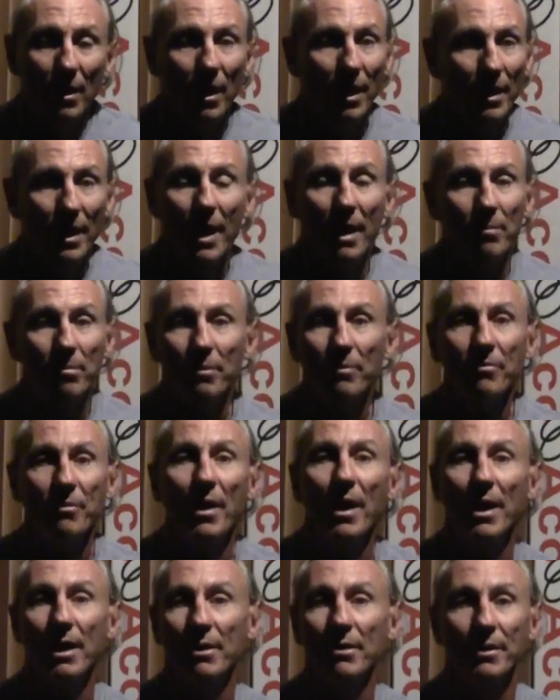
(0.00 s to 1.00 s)
An
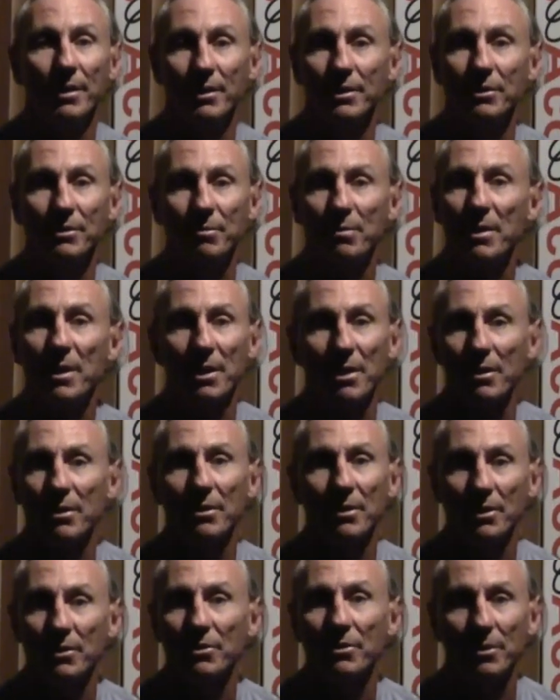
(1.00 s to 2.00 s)
amplifier and a
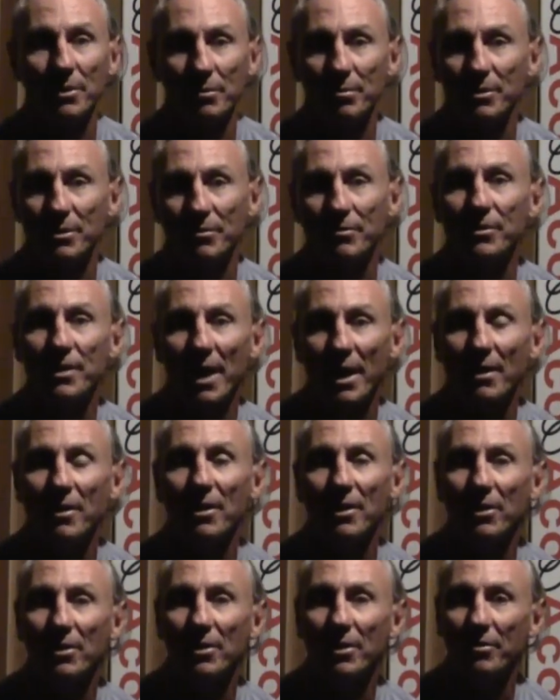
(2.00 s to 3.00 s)
speaker in terms of
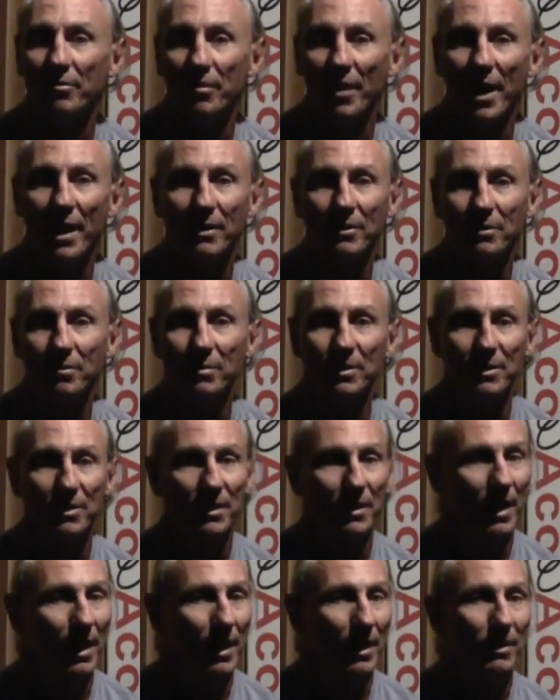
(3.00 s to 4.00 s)
technical advancement
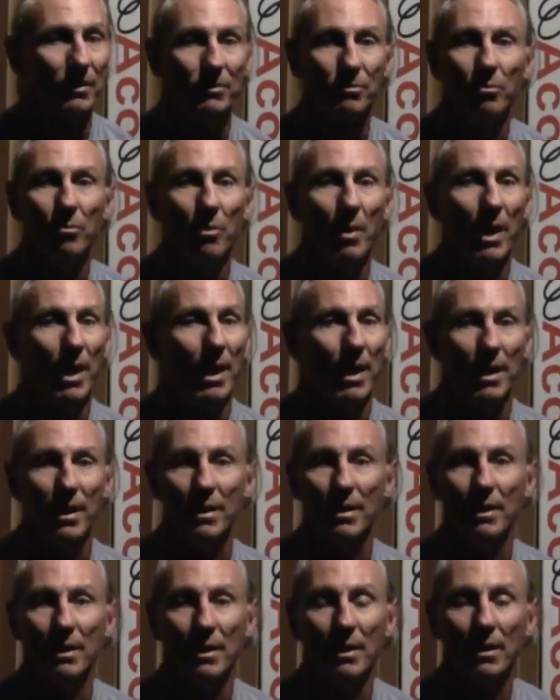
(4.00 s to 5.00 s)
today is
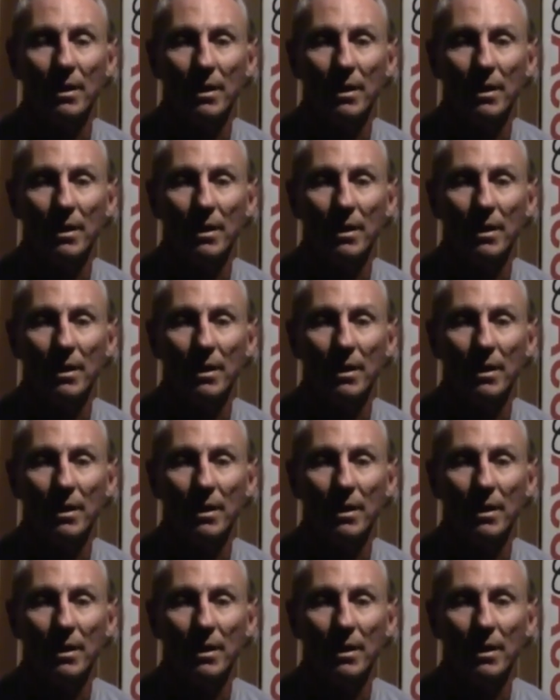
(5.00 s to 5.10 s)
way